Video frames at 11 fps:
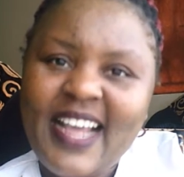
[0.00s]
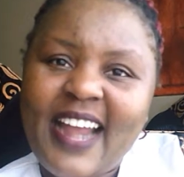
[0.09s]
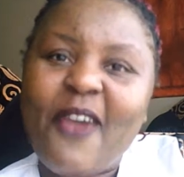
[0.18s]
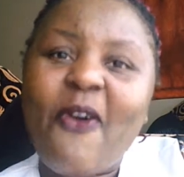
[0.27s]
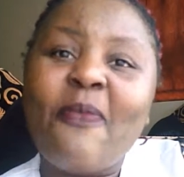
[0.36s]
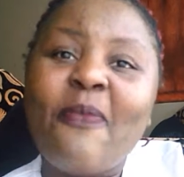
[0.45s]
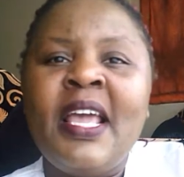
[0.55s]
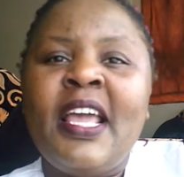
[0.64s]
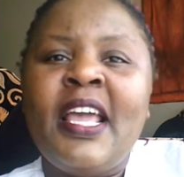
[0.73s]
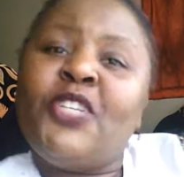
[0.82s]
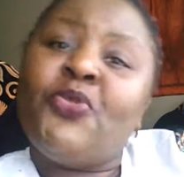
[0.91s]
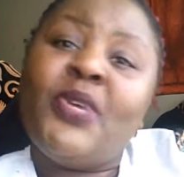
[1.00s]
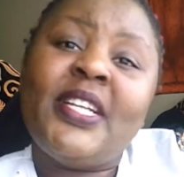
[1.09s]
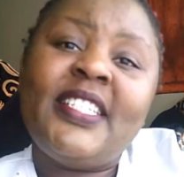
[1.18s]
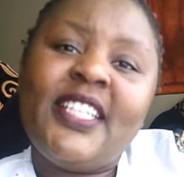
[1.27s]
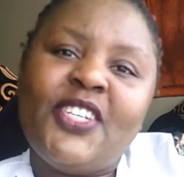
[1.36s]
and I hope that it
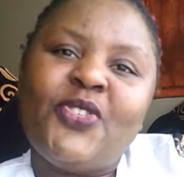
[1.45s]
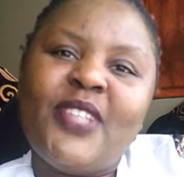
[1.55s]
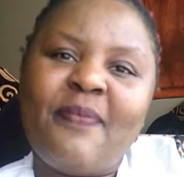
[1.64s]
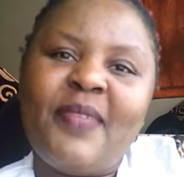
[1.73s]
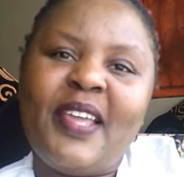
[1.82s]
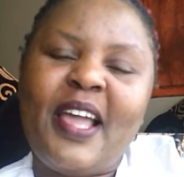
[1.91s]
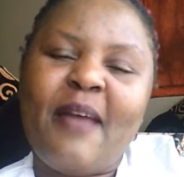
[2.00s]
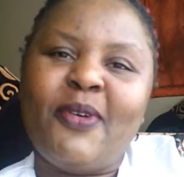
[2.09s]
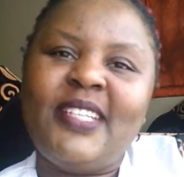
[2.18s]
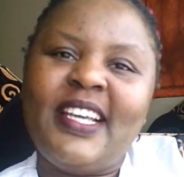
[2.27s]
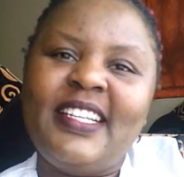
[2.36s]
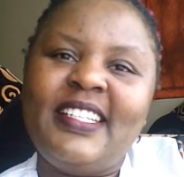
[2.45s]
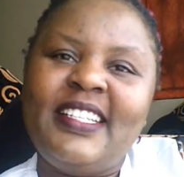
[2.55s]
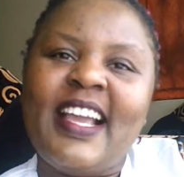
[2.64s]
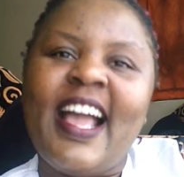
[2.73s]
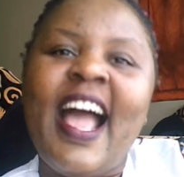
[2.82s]
will teach you something about
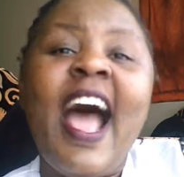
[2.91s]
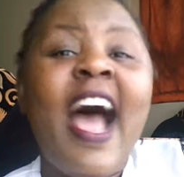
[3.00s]
editing.